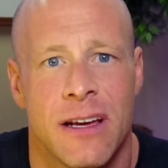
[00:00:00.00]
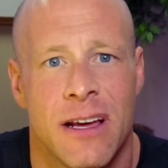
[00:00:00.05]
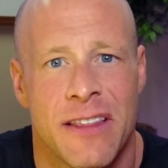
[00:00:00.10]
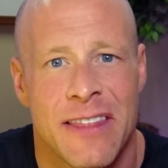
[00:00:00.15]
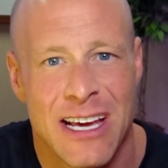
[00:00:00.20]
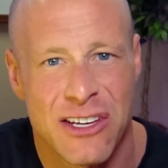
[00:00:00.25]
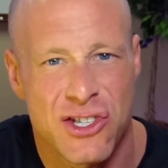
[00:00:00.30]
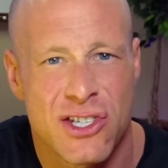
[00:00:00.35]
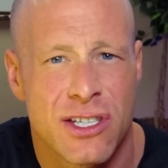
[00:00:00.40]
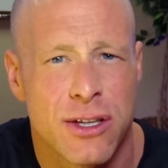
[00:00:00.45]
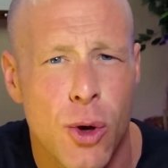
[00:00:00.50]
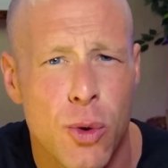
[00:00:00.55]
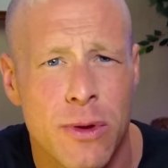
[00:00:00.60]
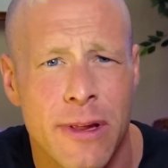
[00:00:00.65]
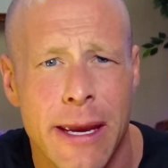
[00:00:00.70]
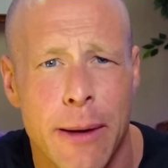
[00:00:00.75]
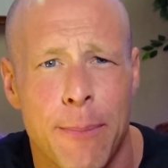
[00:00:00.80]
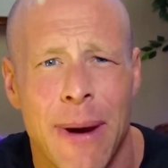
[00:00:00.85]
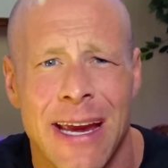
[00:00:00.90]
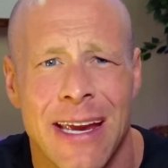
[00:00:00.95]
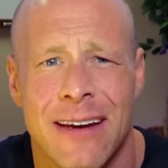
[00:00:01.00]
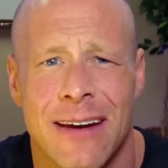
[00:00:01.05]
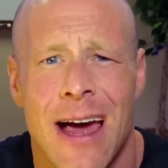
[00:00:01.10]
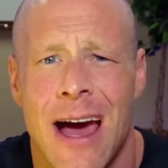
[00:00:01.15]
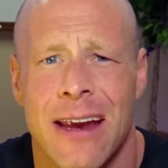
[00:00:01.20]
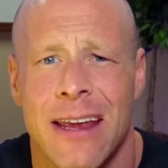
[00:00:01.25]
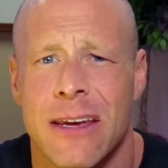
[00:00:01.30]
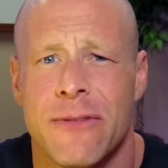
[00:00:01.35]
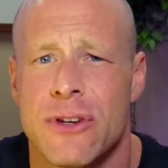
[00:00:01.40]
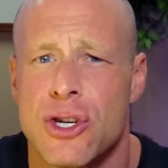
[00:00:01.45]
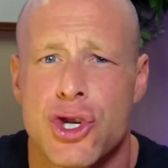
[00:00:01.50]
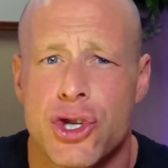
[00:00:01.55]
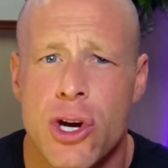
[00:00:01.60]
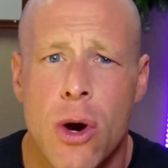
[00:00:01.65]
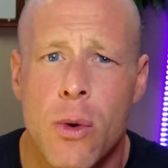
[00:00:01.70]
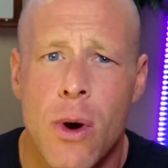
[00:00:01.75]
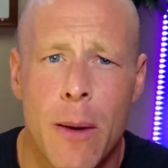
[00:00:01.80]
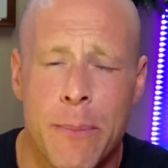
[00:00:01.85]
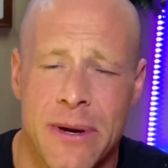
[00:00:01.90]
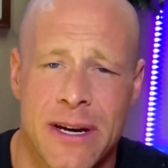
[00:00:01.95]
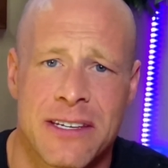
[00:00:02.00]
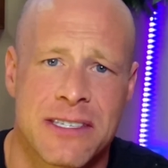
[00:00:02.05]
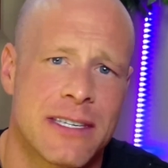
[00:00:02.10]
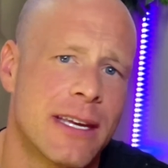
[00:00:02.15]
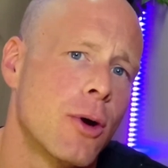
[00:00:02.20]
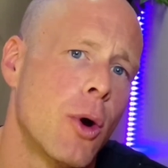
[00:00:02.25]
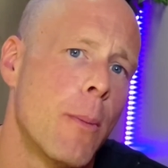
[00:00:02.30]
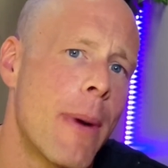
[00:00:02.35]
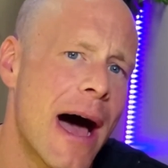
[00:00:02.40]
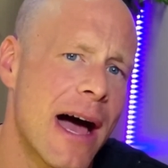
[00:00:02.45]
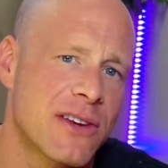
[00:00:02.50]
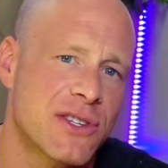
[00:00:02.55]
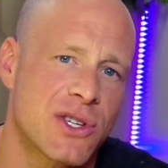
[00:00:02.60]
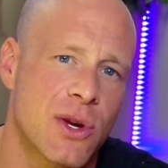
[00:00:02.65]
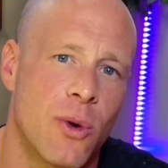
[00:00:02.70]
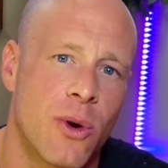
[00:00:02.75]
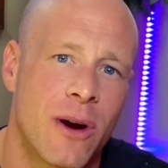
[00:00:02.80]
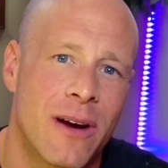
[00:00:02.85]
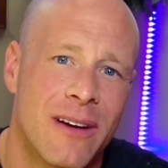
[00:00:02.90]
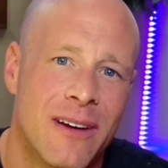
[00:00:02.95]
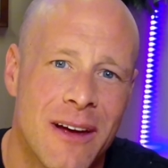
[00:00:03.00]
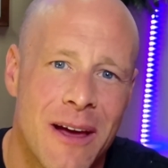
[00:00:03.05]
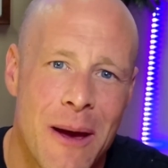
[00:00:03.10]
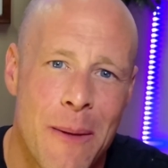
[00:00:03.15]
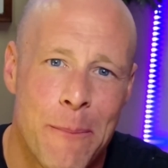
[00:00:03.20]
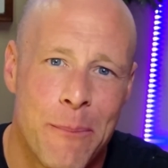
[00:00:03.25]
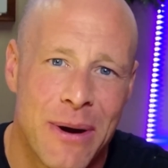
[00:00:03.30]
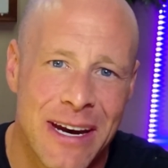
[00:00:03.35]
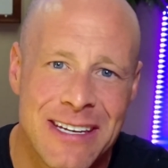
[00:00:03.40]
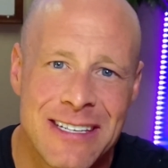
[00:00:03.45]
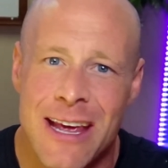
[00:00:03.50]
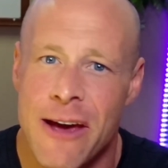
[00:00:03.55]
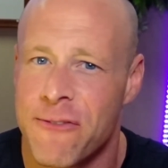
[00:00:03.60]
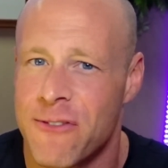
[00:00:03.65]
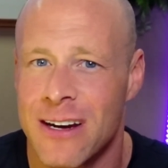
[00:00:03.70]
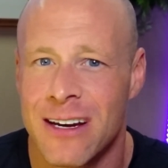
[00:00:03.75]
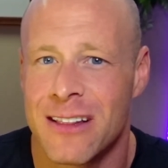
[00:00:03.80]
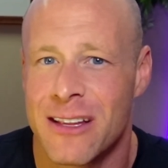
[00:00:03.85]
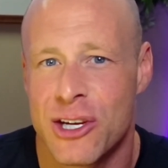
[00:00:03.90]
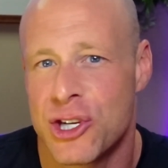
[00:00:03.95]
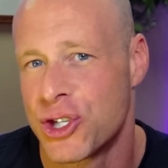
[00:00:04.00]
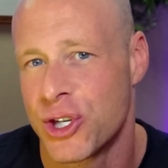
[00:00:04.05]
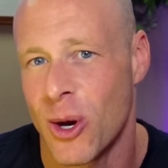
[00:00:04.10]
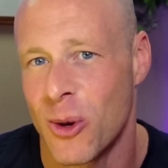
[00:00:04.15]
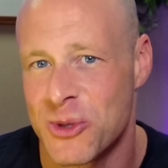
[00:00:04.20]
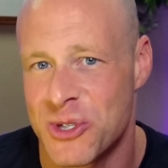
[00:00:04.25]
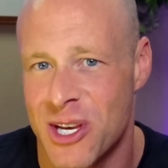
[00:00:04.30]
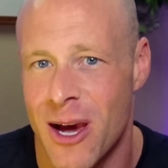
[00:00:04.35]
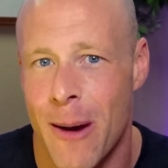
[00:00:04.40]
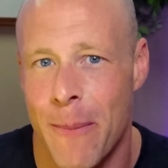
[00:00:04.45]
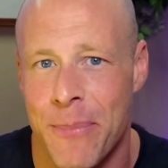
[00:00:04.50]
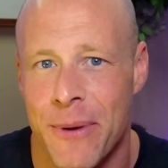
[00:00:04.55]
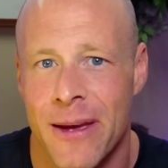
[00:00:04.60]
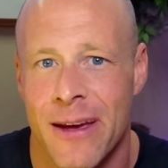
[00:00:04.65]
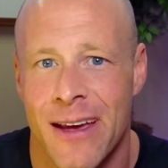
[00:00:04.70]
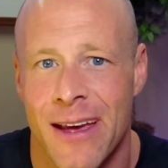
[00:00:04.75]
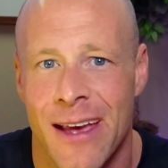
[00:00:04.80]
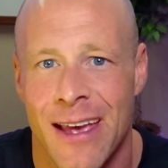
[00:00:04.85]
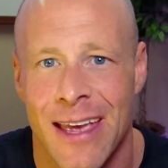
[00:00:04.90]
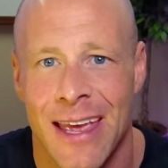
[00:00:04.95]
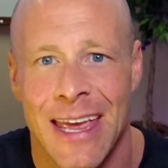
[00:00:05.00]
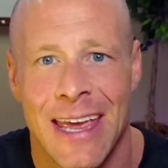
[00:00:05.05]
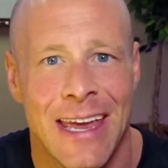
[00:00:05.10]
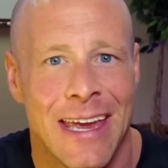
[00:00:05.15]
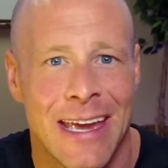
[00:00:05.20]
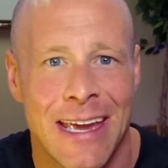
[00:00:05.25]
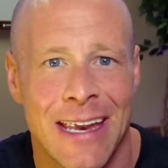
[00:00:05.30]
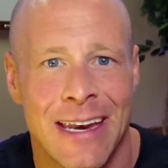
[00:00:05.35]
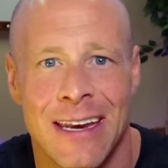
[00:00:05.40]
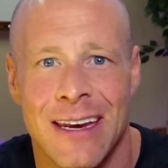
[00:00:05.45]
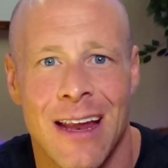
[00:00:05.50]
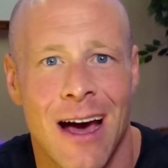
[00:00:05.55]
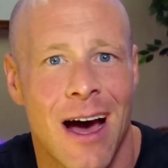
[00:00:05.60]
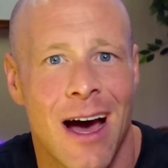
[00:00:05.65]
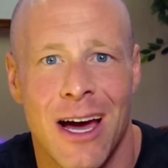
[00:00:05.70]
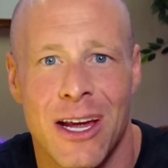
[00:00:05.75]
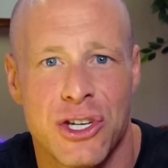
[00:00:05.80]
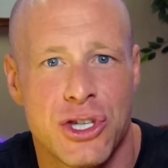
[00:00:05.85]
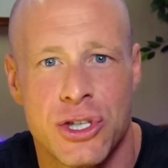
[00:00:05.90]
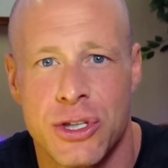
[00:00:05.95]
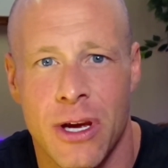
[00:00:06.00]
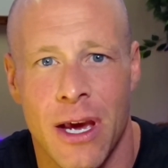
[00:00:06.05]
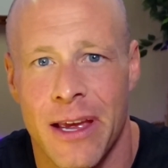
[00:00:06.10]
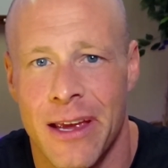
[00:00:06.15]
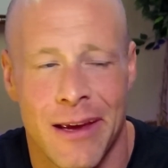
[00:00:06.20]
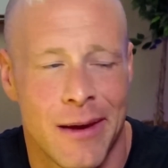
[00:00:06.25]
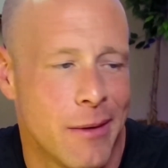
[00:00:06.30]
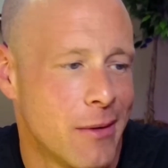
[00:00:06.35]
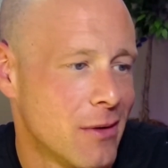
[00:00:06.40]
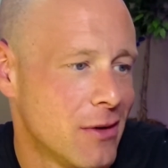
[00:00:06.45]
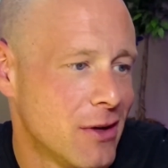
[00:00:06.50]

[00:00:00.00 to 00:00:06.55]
That slow leak might not even show up in a single box score, but it definitely shows up in 2